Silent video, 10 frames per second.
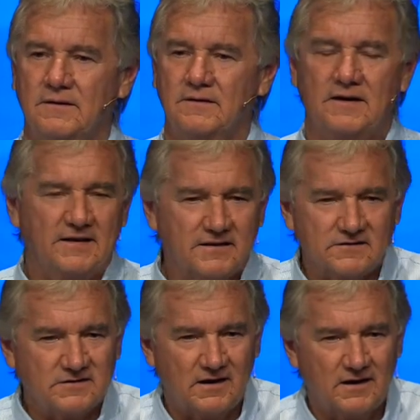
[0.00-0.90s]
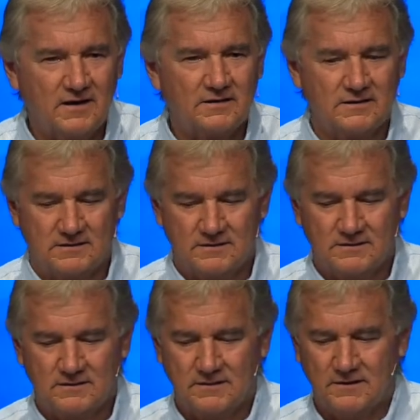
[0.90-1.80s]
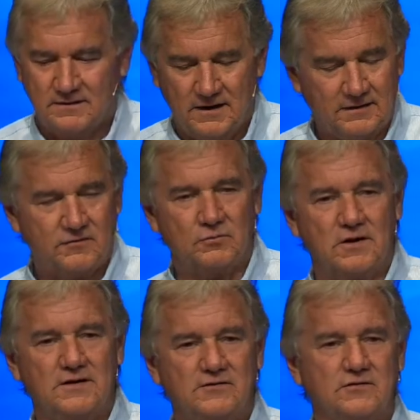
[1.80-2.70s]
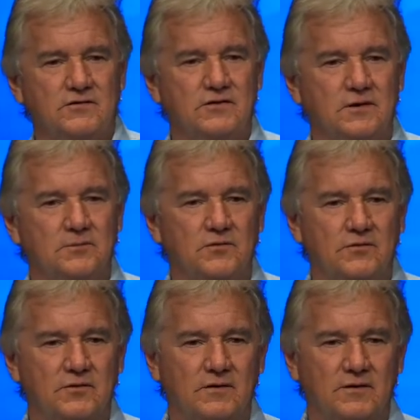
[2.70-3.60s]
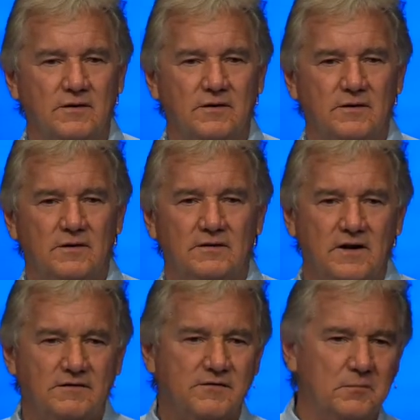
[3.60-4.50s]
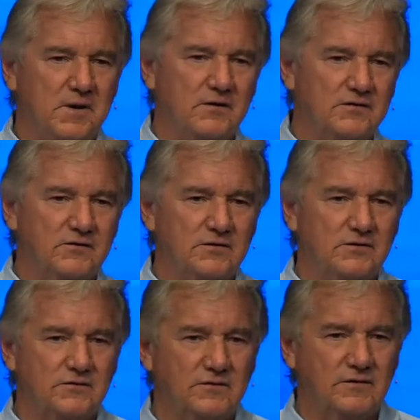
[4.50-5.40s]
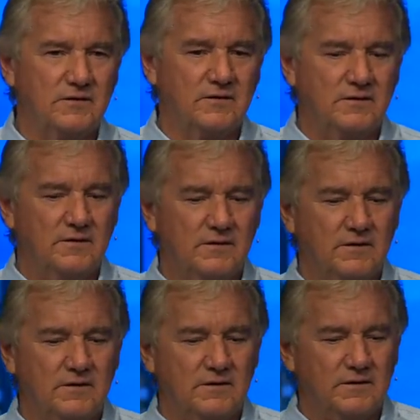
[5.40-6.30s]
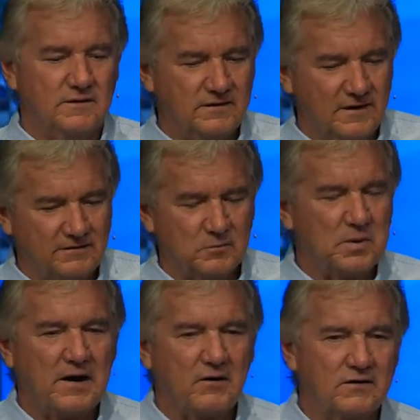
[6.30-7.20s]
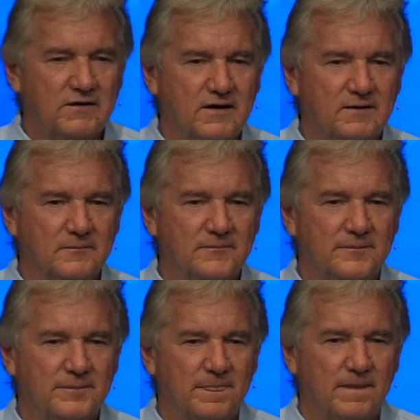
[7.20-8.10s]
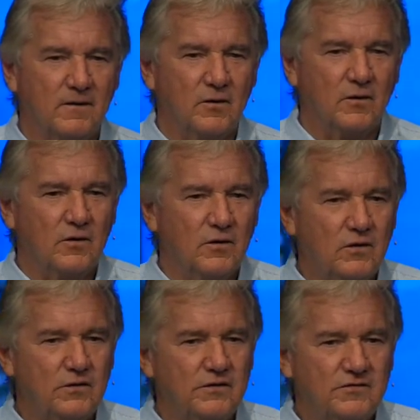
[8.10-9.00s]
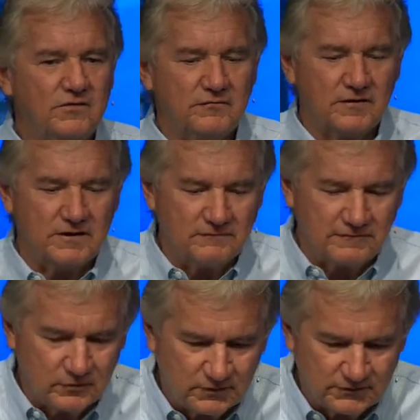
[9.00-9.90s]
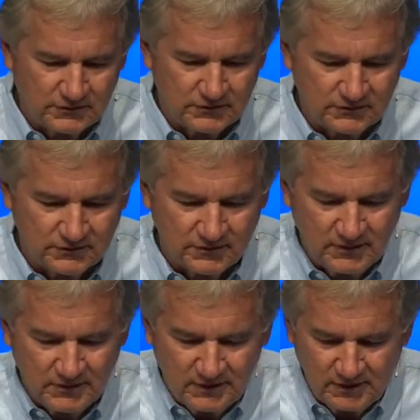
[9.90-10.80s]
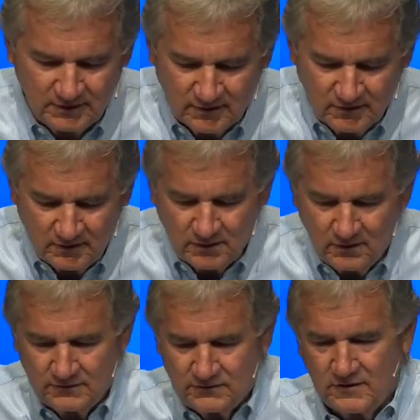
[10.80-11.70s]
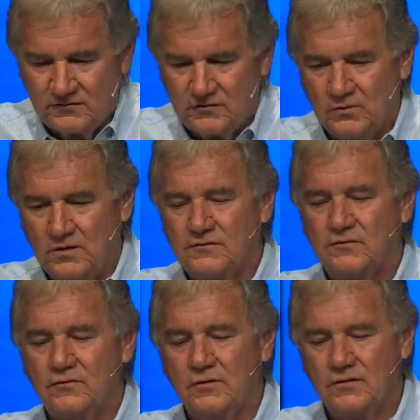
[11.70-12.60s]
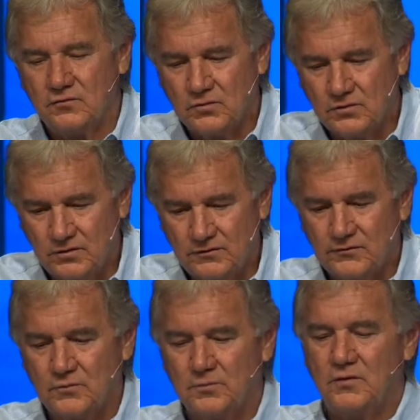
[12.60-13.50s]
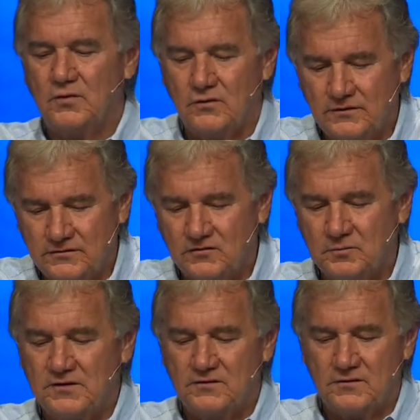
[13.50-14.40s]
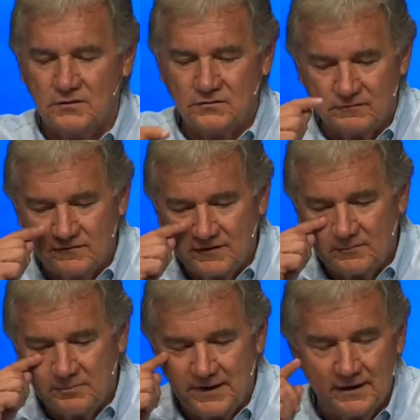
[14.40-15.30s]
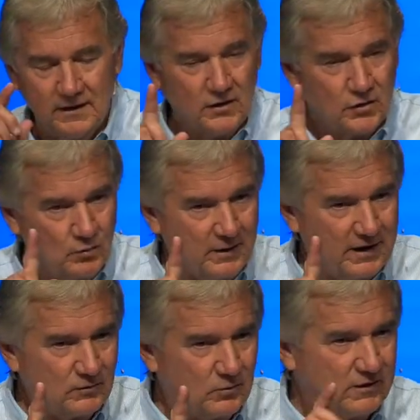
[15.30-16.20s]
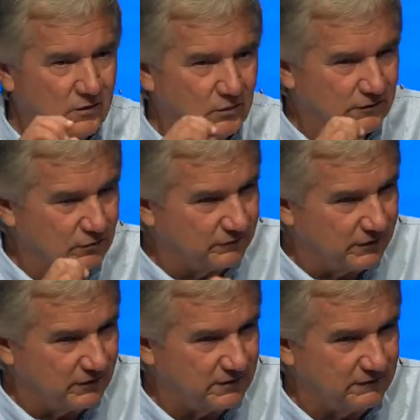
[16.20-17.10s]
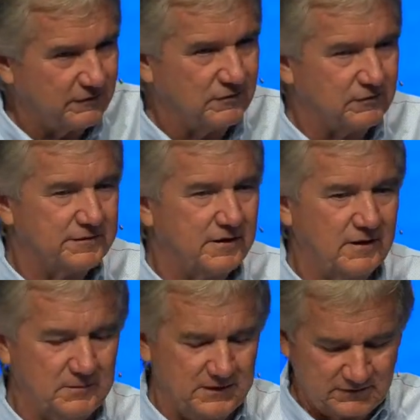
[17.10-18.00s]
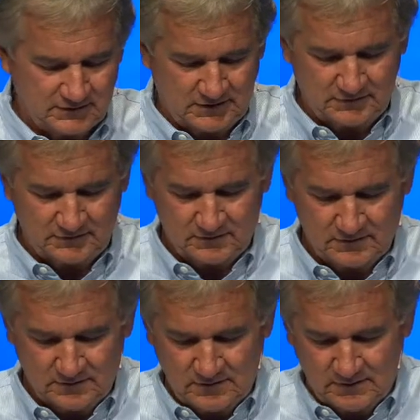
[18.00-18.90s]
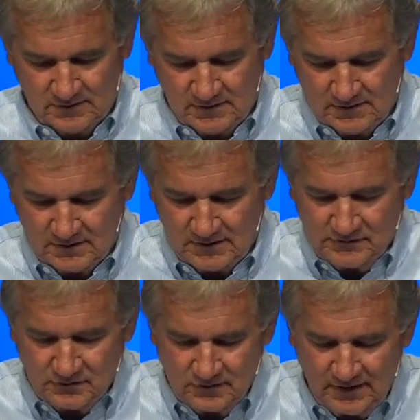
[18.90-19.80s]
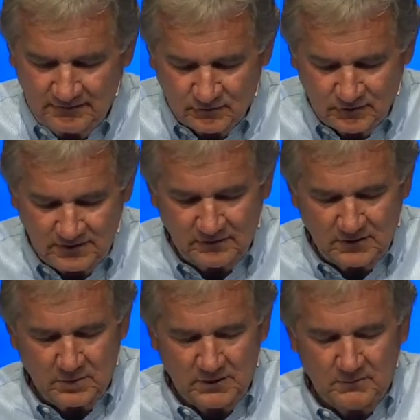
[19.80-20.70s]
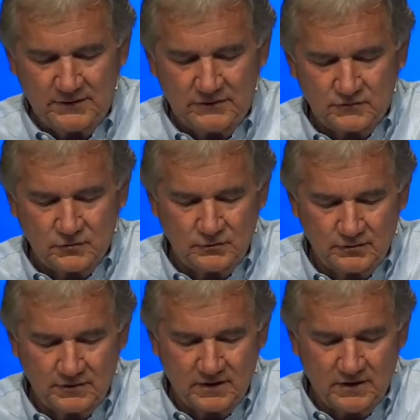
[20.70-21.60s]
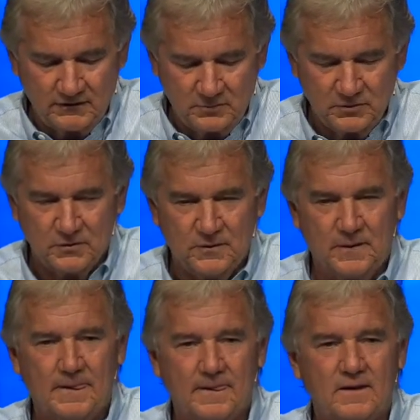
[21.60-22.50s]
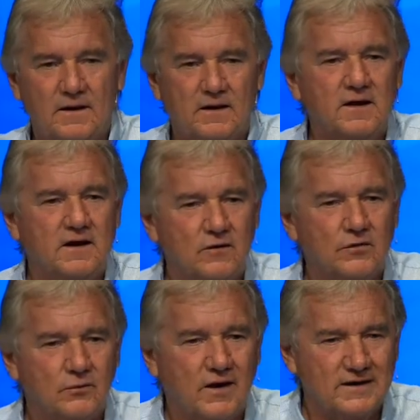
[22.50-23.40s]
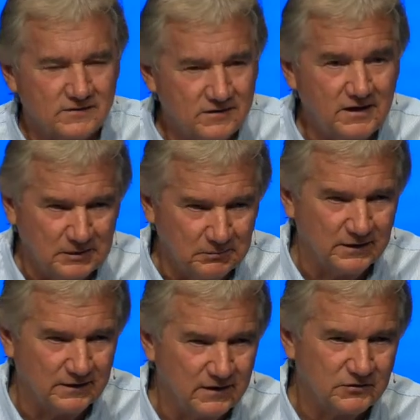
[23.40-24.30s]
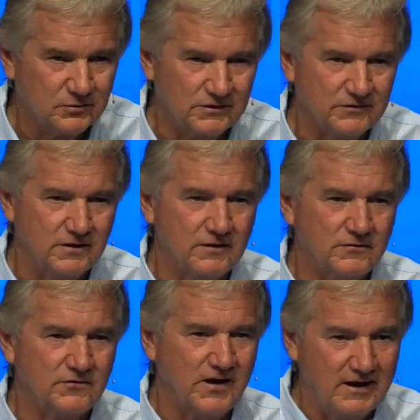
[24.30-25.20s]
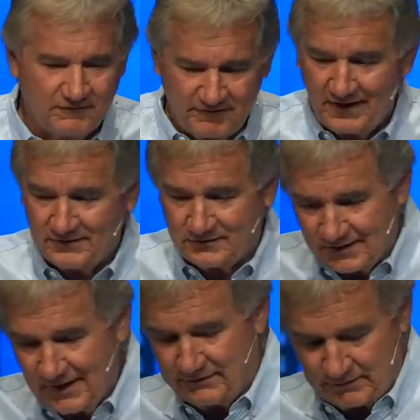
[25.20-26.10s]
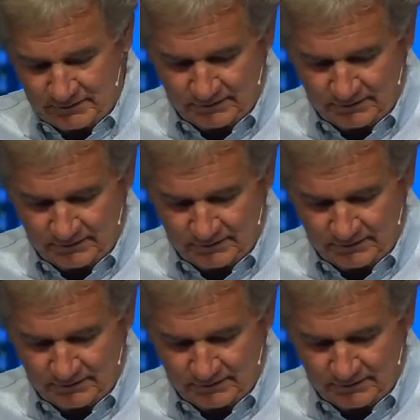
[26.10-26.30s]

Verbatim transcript: death inside, death to relationships, death to marriages, death to parenting. All these different influences and God, God says to us through his word, through Paul, as he speaks to those in Philippi, who, by the way, are going through a very difficult time, he says, Let your life, your living be about the truth of the gospel. Get on the right team. That's what he says. Stand fast together.